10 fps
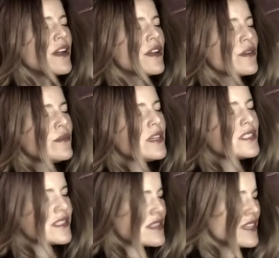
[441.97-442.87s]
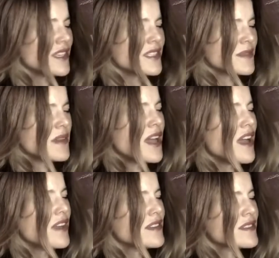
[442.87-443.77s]
What's this
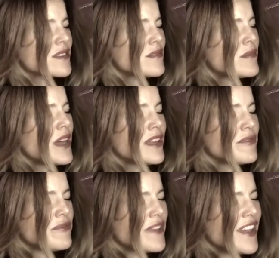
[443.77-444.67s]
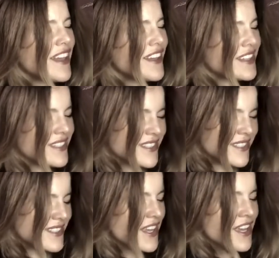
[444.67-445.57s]
mask on my face?
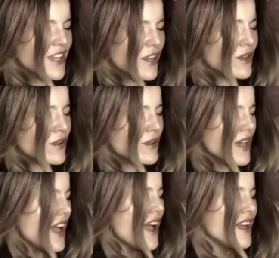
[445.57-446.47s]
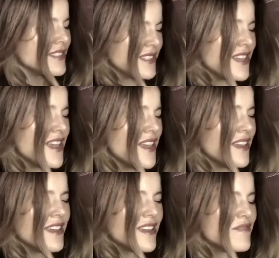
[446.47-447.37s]
Who has
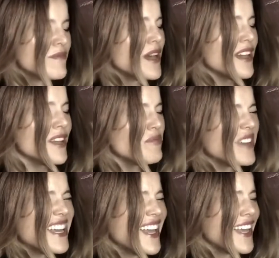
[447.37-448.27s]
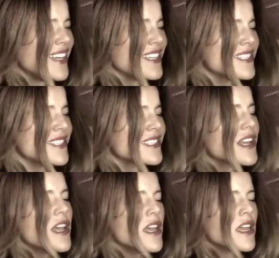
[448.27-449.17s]
taken my place
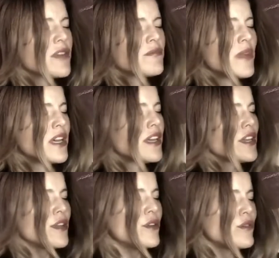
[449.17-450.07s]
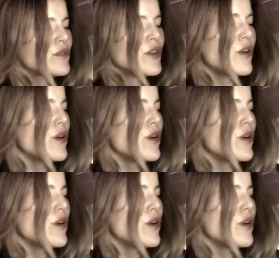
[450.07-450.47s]
in my own home?